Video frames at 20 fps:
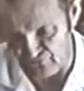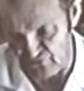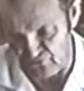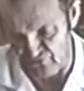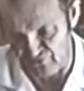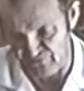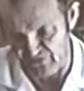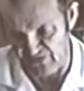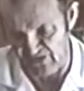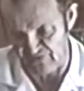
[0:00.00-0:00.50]

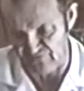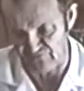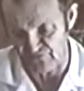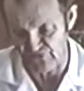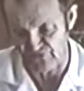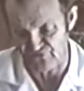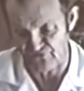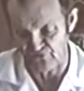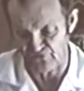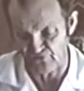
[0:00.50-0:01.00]
on the
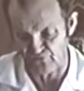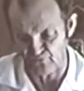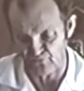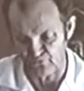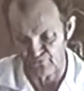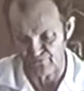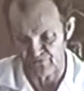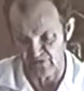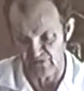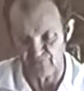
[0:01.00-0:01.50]
heavenly journey
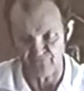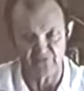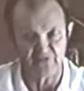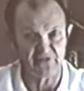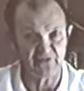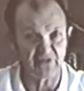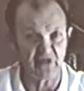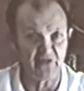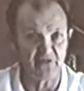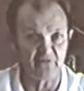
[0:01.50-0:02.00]
toward the
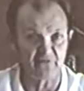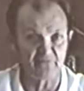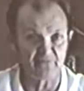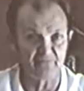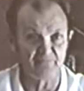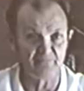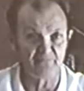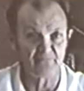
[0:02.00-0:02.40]
heavenly Canaan,